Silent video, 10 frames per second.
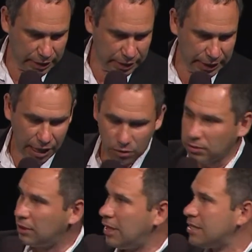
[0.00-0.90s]
Now,
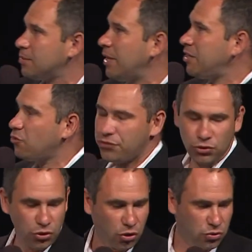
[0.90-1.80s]
as many of you
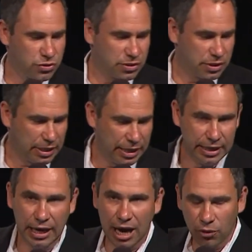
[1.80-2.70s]
know,
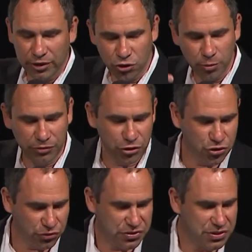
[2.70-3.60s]
our human
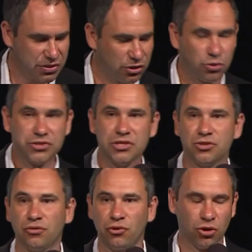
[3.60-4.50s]
visual system
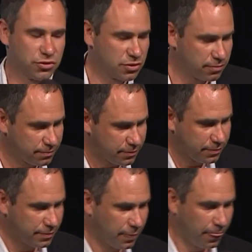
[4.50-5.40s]
consists of rods,
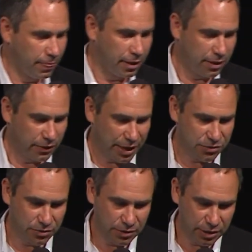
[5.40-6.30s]

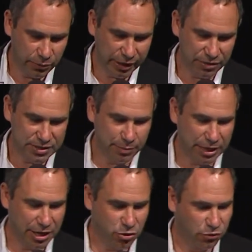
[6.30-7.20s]
right? We have some
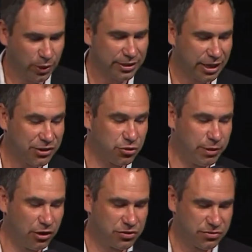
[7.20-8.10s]
kind of 100
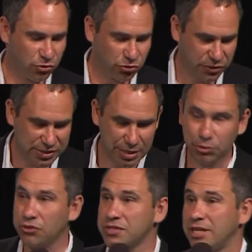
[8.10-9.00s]
million
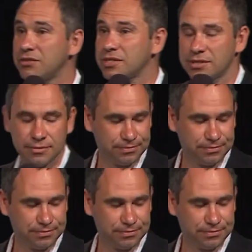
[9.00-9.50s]
photoreceptor cells,